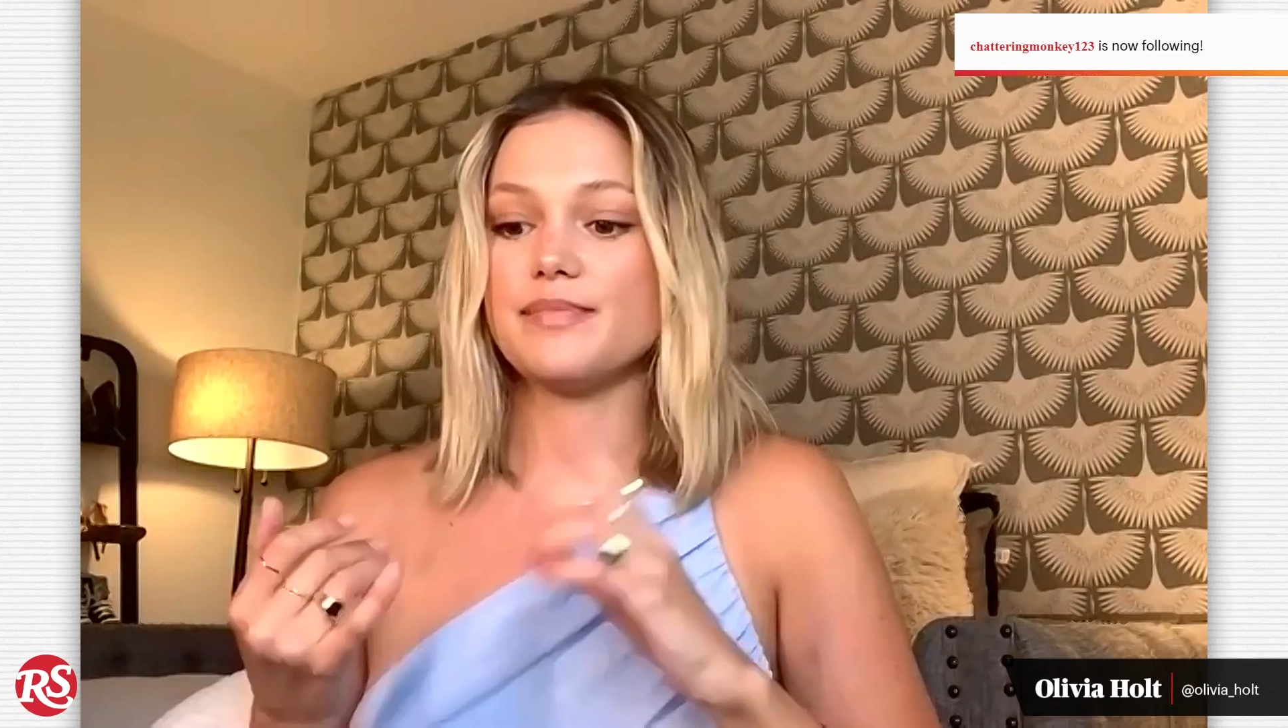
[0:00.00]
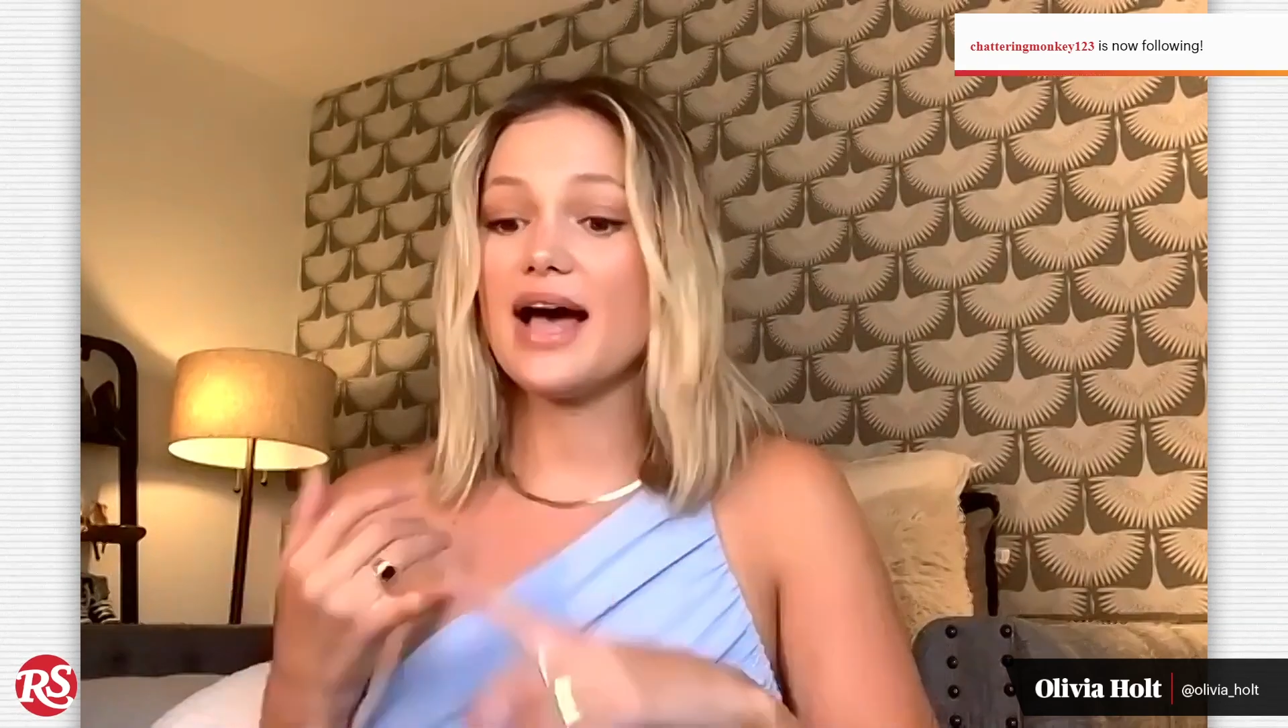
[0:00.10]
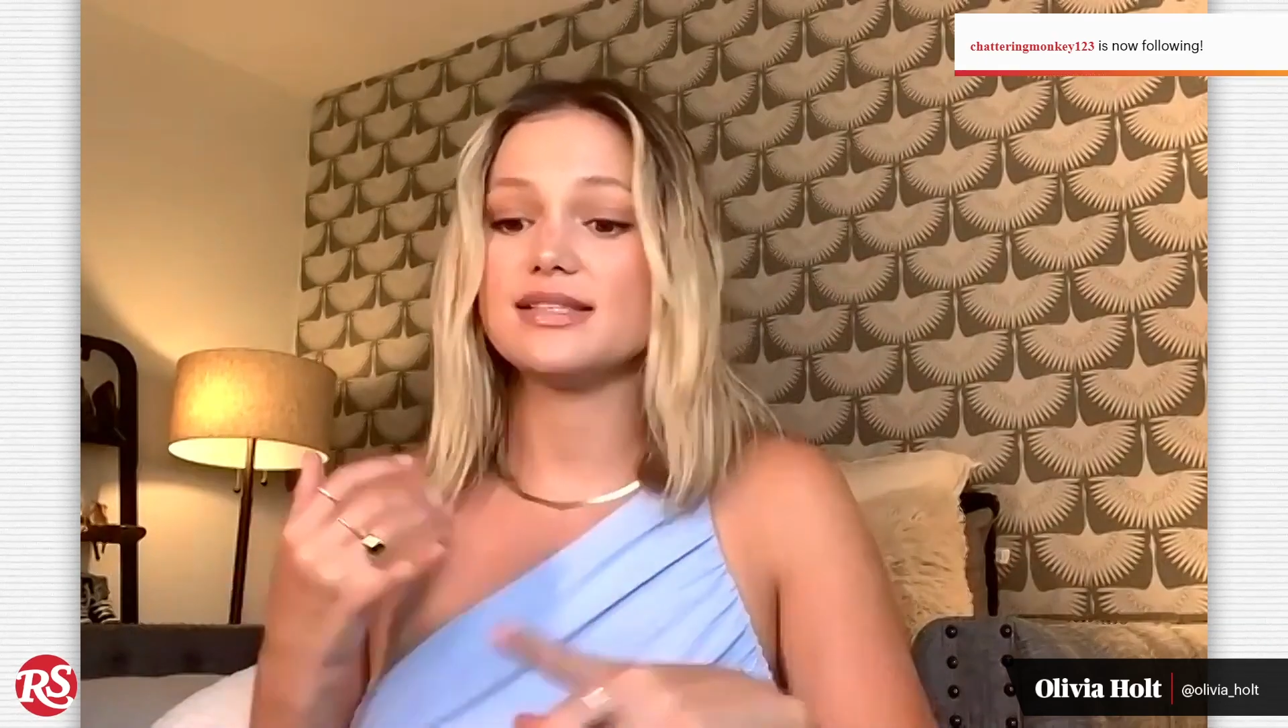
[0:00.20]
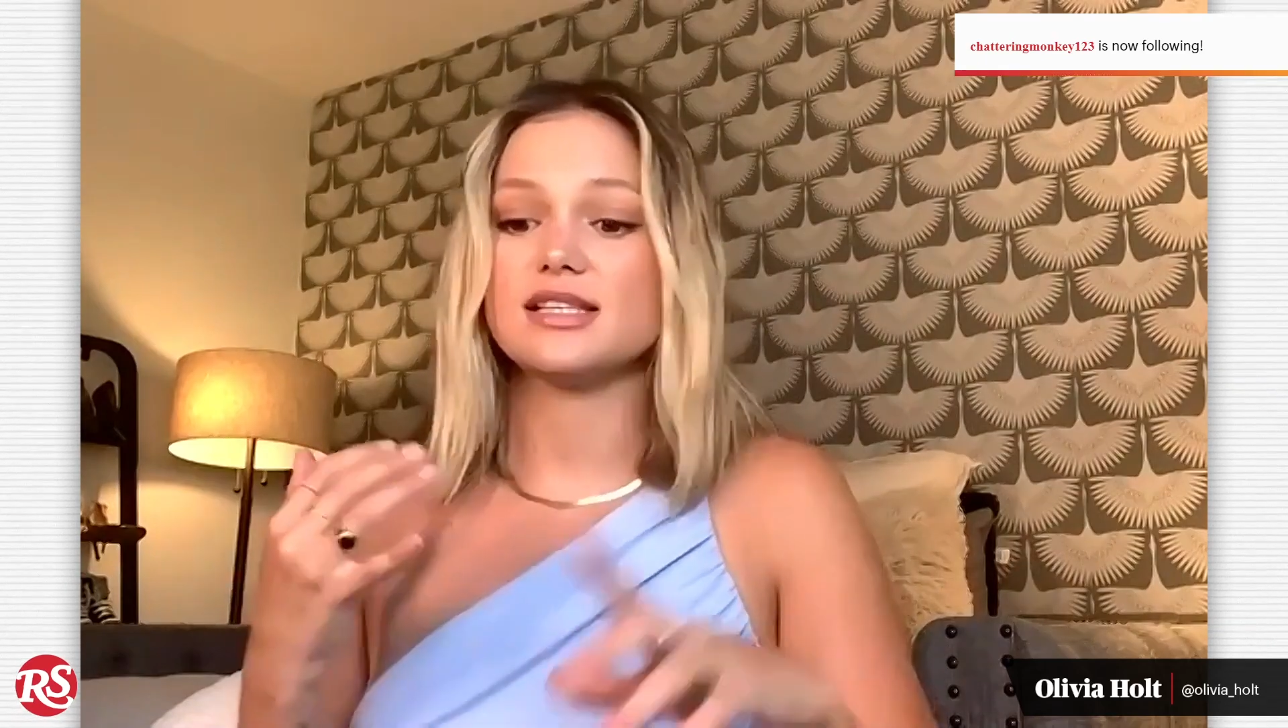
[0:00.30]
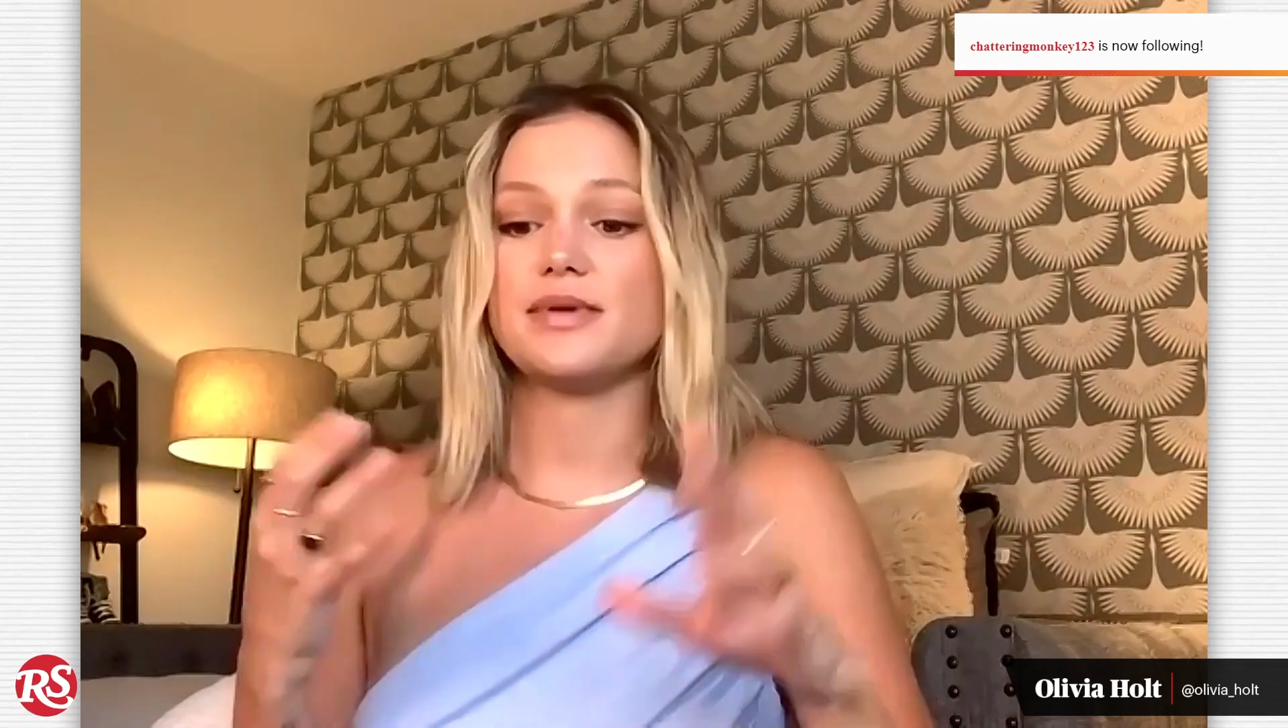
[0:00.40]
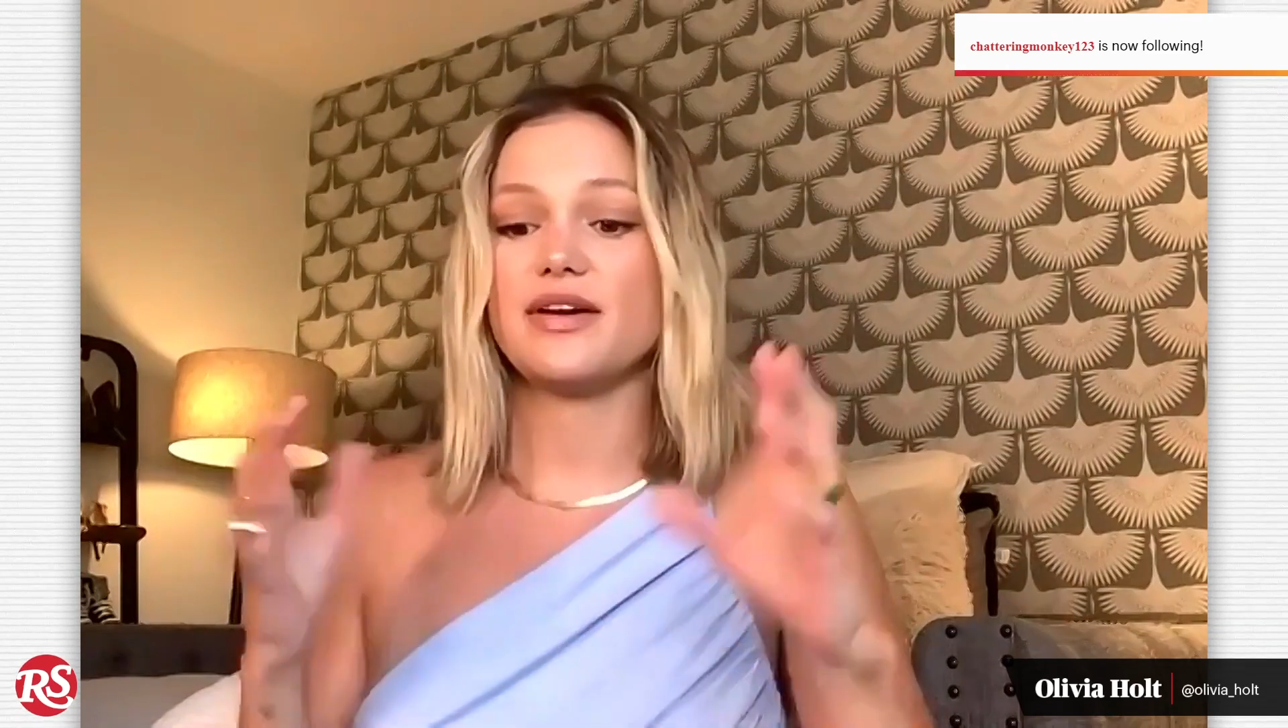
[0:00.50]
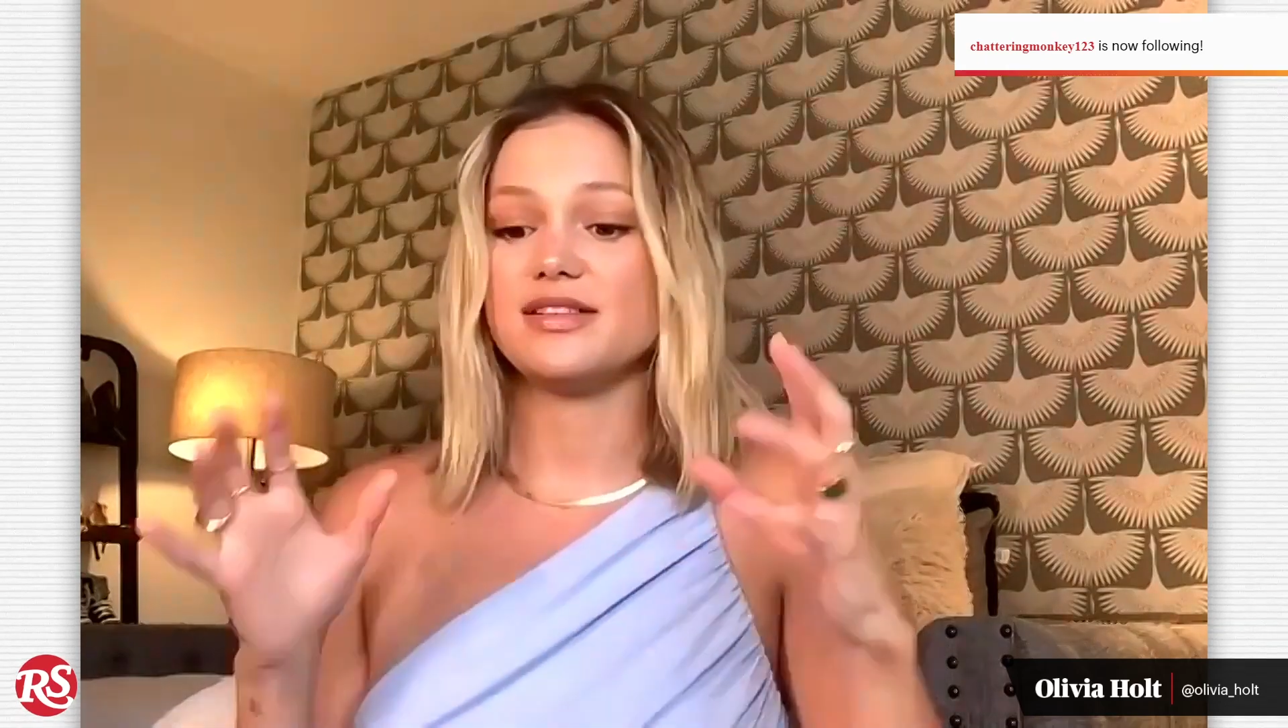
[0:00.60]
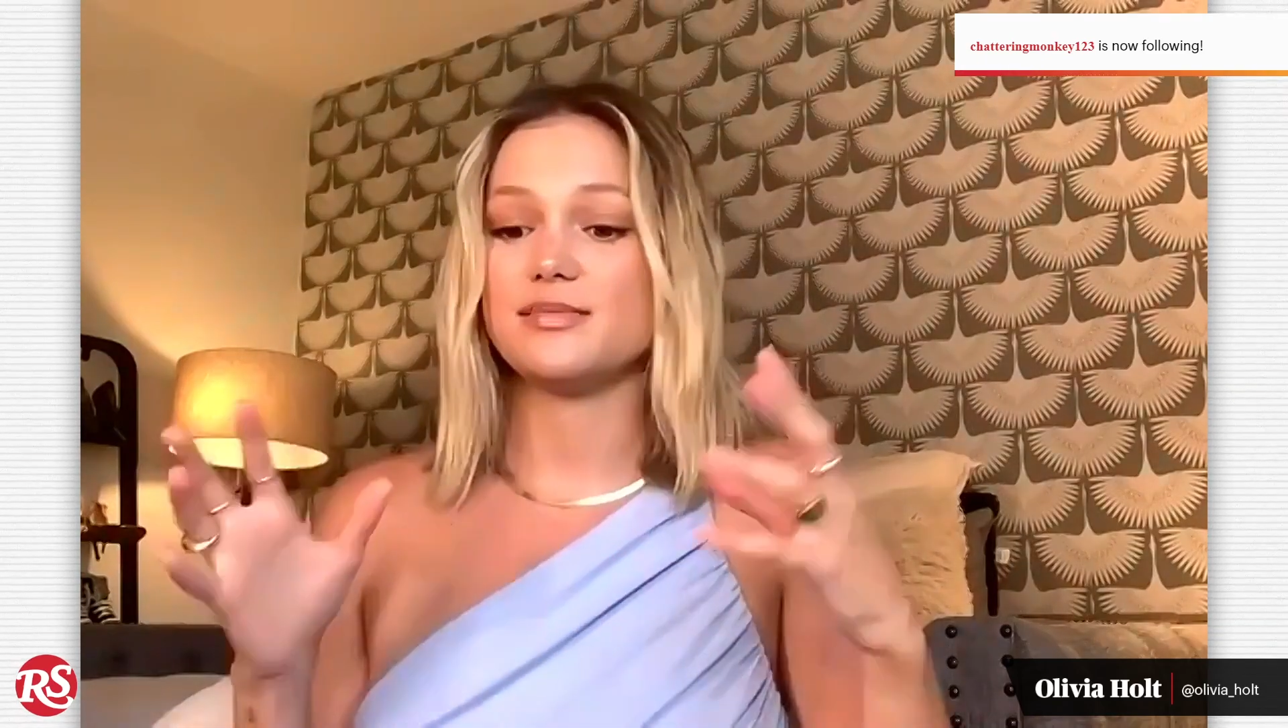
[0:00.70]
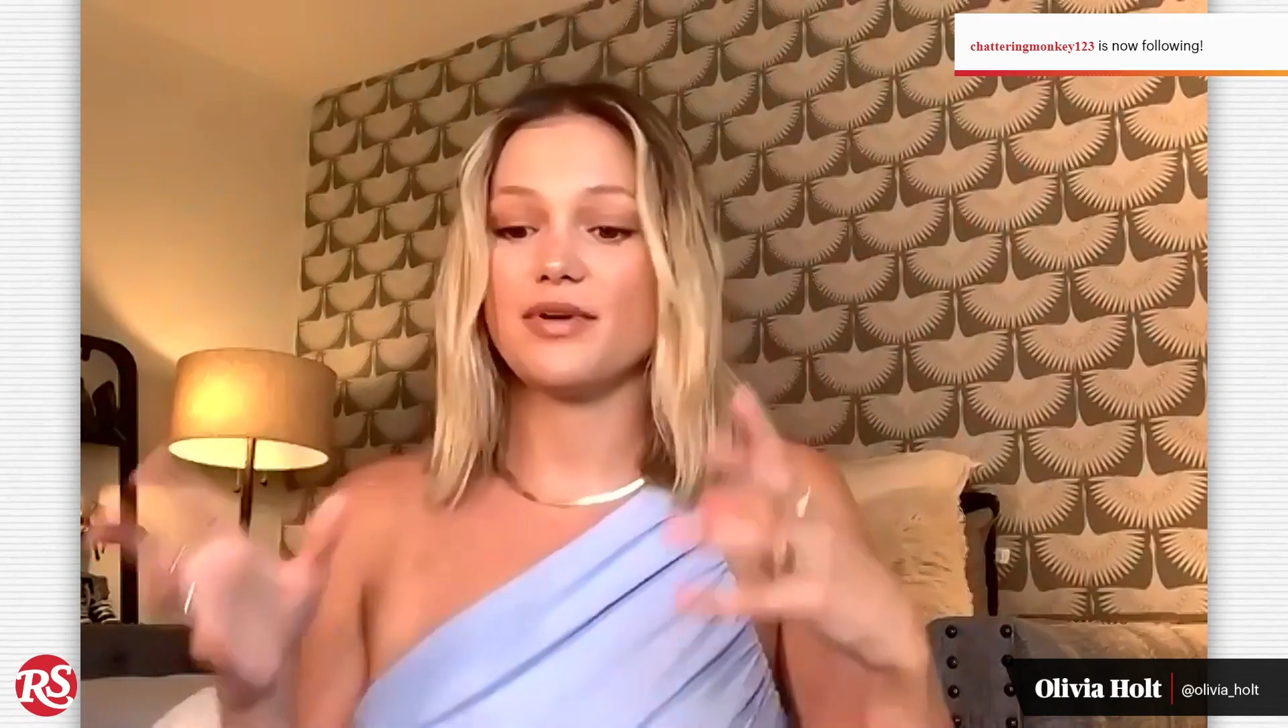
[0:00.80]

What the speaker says: past experience